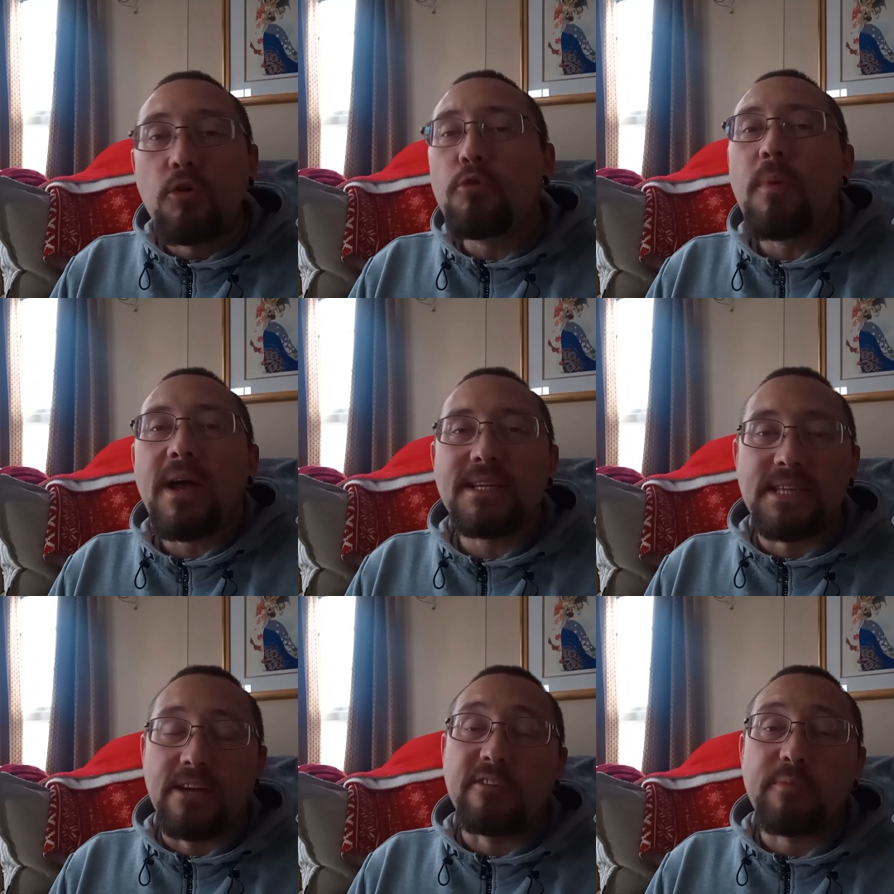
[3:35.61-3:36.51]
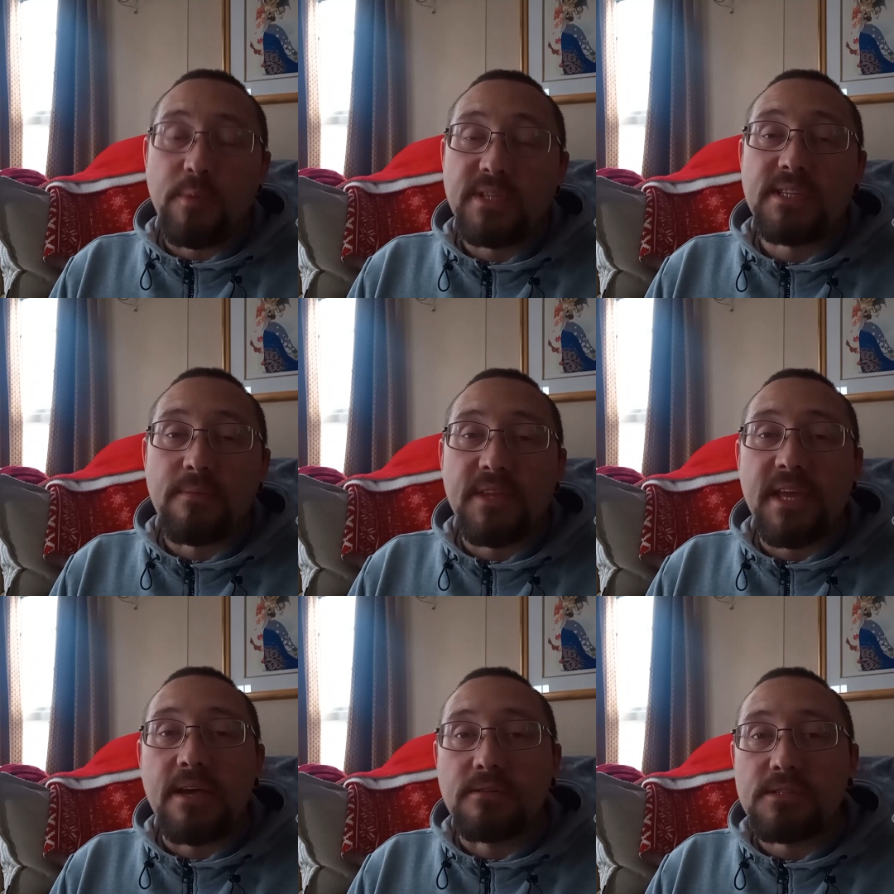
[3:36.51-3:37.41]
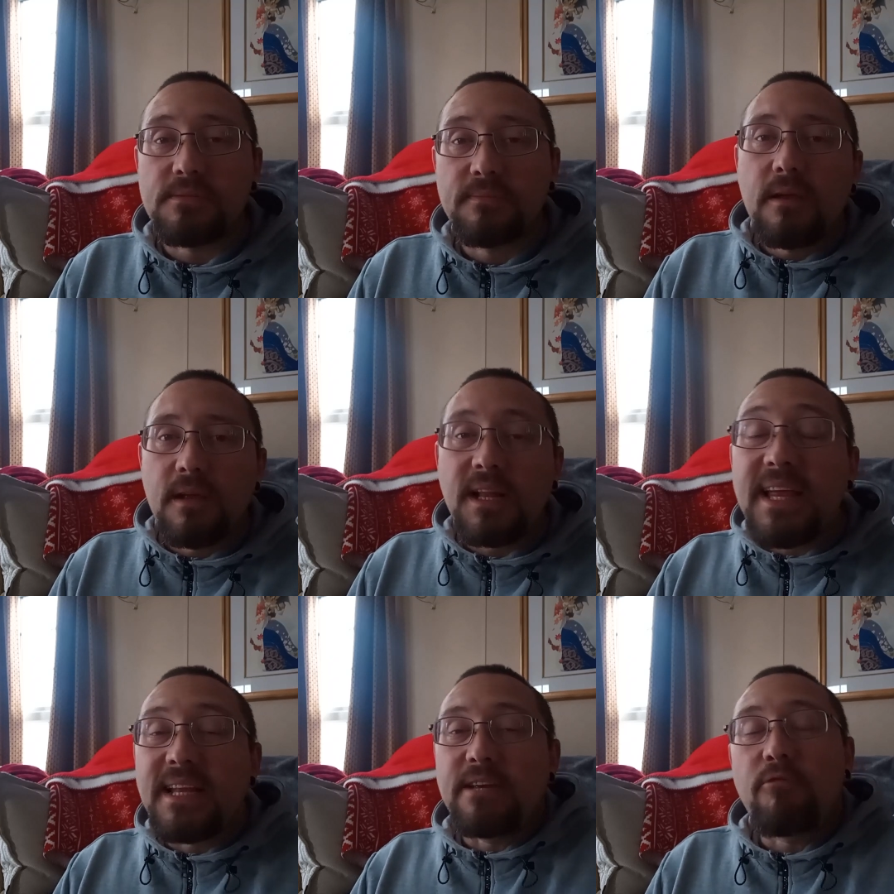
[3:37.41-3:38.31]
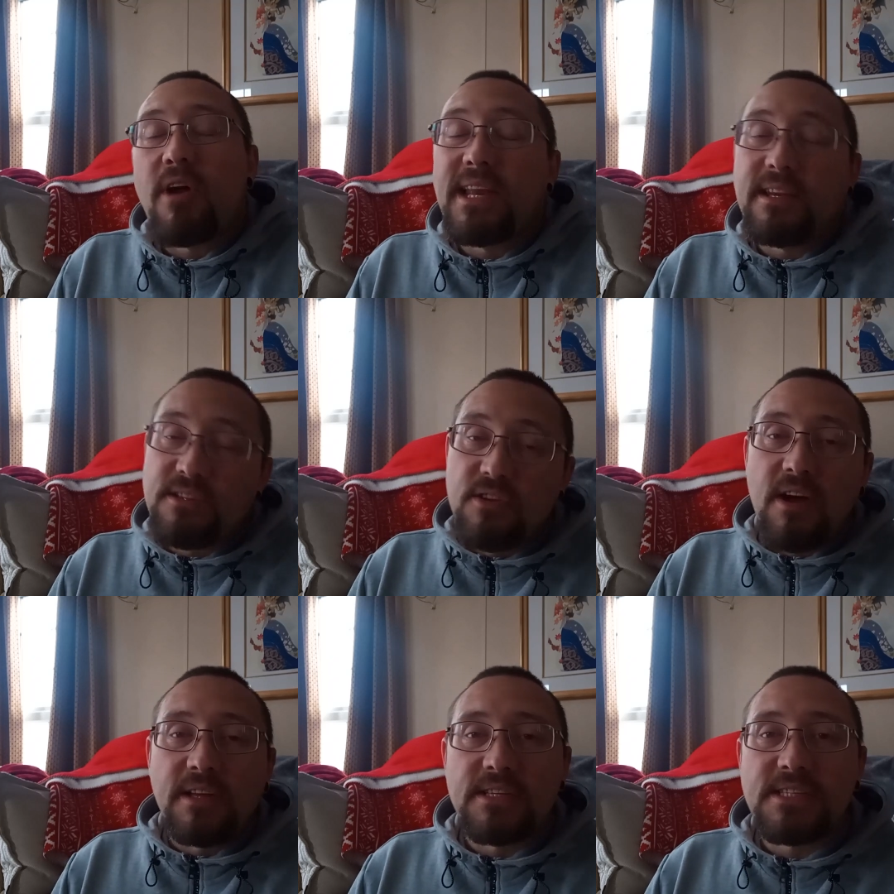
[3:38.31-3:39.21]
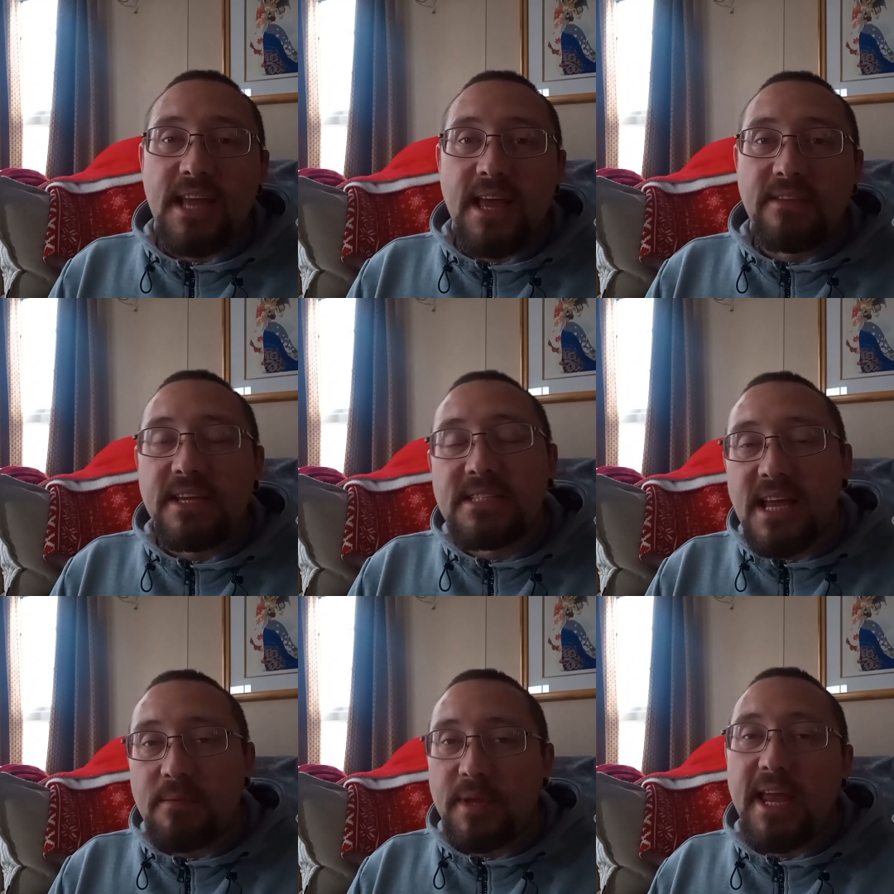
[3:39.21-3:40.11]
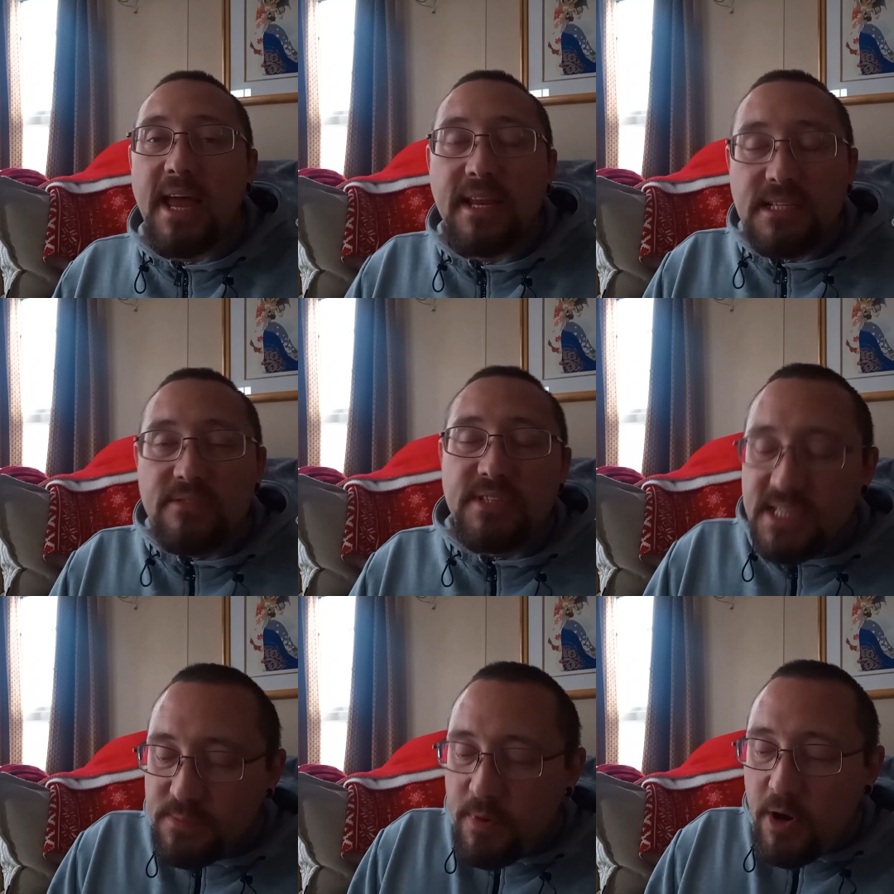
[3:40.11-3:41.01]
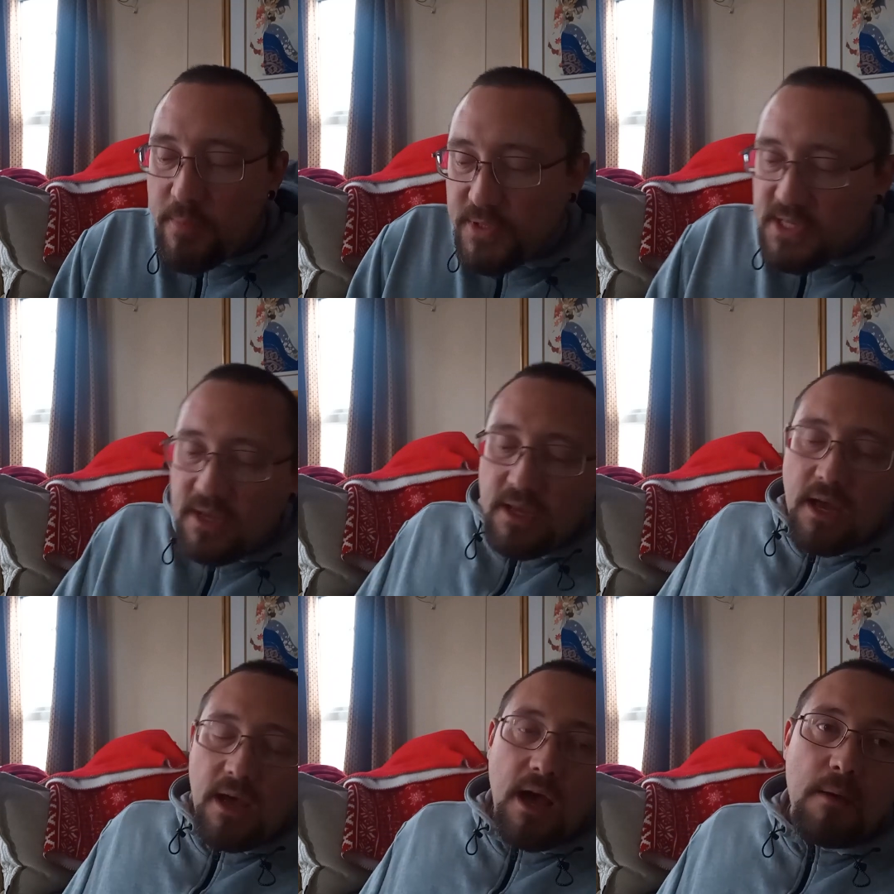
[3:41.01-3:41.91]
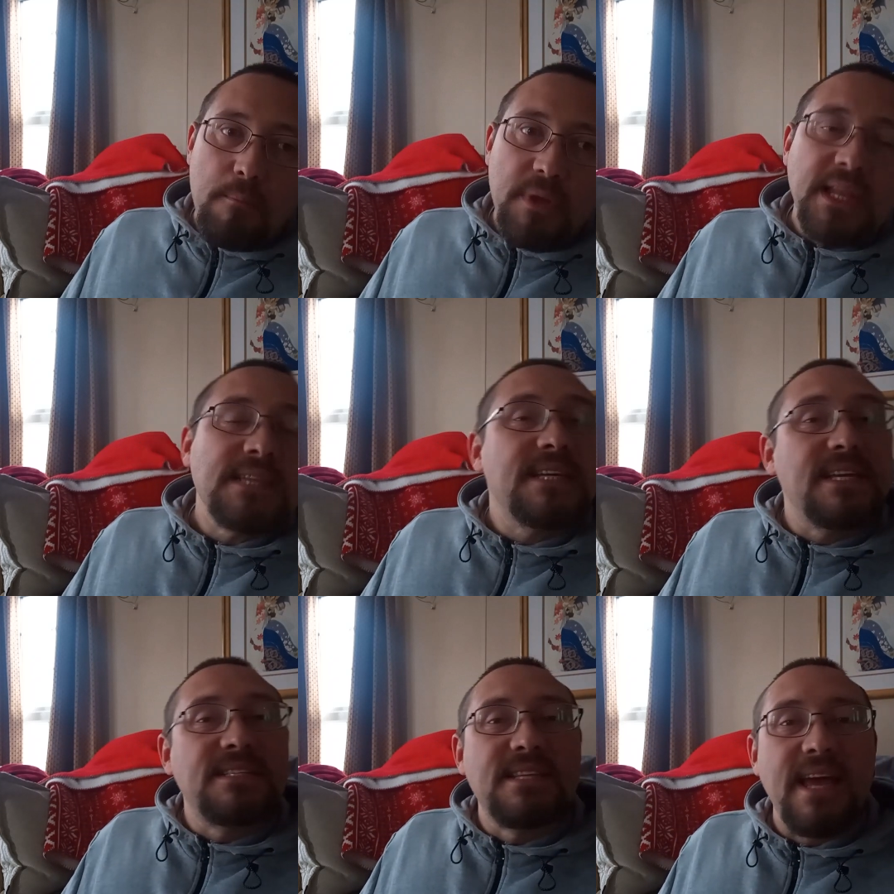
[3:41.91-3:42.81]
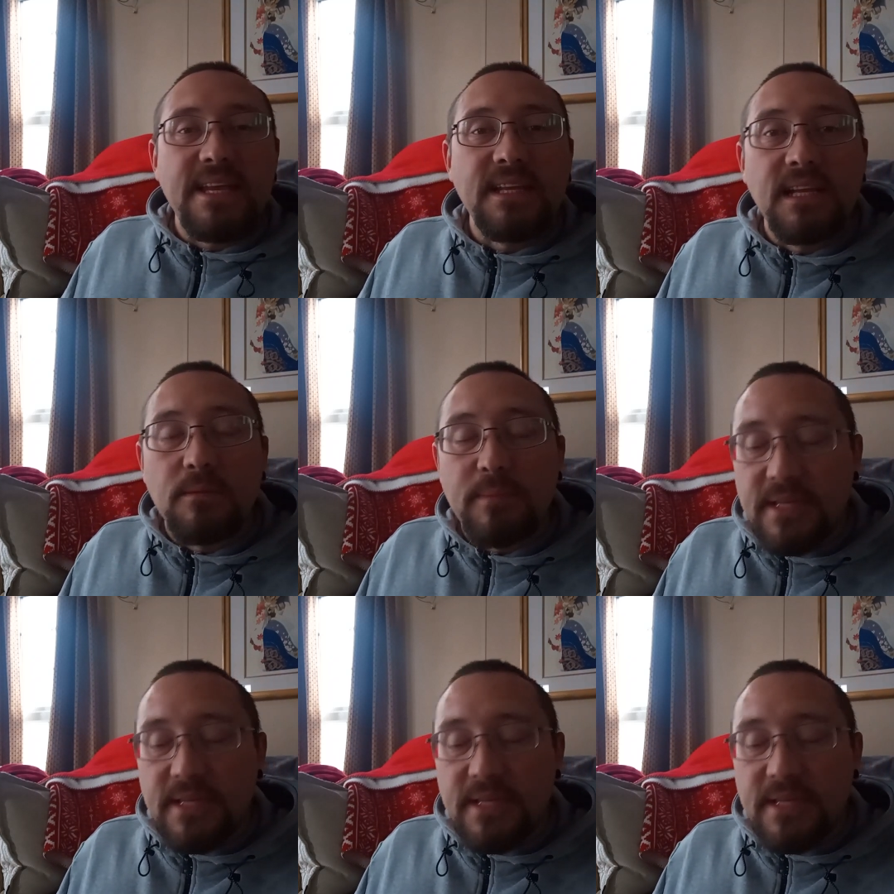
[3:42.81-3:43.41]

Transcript: All by itself, but with something else clearly Riley does not understand the exact mechanics of his experiment, um, but let's get to that in a little